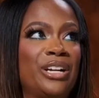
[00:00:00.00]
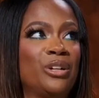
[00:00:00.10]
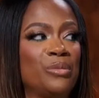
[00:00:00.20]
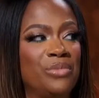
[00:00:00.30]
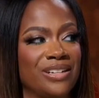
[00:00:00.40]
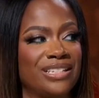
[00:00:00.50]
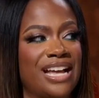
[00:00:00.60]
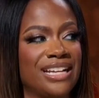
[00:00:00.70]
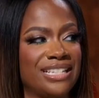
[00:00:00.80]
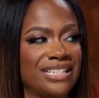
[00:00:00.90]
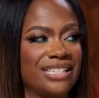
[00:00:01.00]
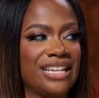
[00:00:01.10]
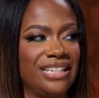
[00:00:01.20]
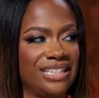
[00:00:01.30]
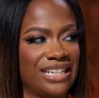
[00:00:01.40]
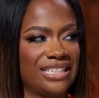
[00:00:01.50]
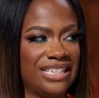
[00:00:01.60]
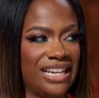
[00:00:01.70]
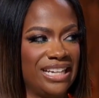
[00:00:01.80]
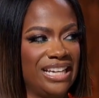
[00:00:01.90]
and Erica brought Ty to the set the
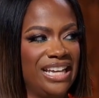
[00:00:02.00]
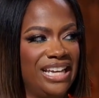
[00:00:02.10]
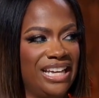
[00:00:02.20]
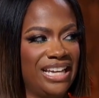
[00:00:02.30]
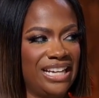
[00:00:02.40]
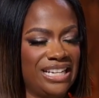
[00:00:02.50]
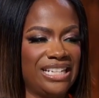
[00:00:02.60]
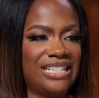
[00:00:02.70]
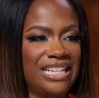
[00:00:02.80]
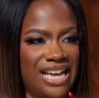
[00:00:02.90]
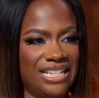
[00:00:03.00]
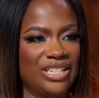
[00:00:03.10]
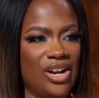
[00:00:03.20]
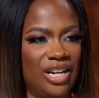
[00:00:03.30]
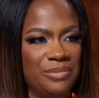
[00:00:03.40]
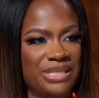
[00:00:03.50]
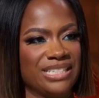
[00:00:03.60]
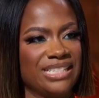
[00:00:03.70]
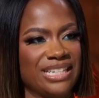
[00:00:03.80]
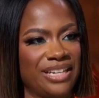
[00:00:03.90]
next day. And then Ty started coming
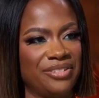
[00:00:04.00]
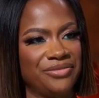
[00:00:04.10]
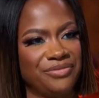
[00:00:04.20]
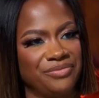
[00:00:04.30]
to the set.